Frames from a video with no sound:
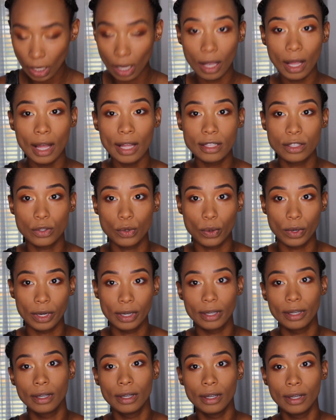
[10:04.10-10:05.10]

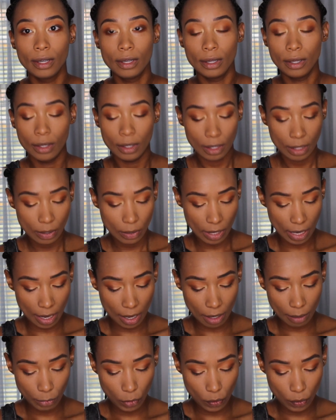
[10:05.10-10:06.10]
contour,
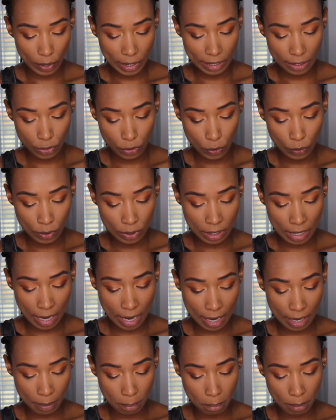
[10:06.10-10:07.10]
and I'm going to
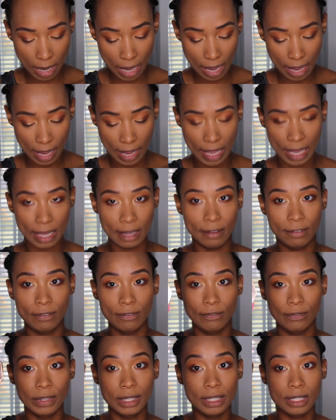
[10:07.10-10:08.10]
take my
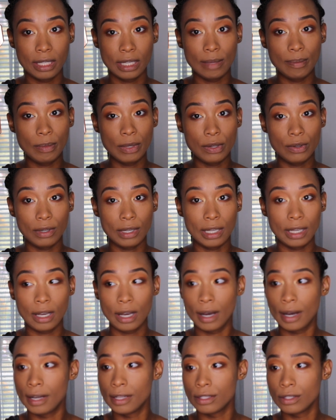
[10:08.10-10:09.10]
Fenty Beauty
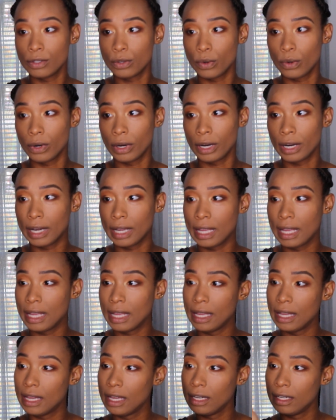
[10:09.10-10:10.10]
contour
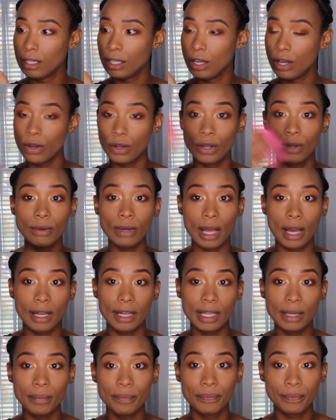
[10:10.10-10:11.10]
in Coco
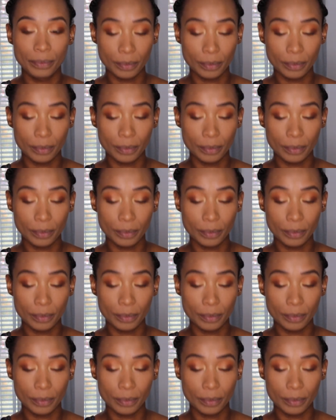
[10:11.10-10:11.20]
Naughty.